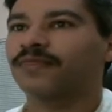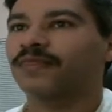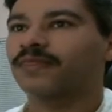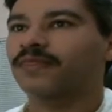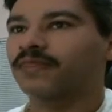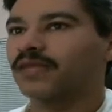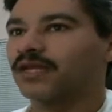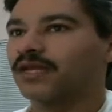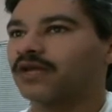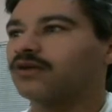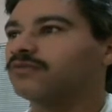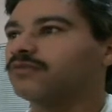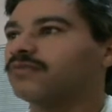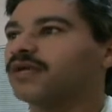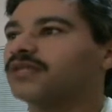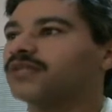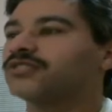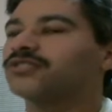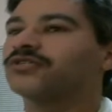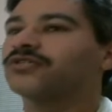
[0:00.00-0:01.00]

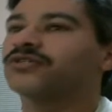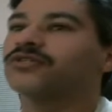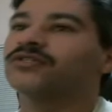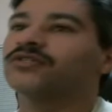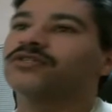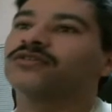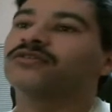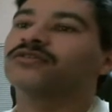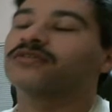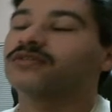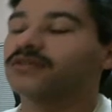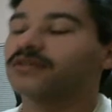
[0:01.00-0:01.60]
Make sure you're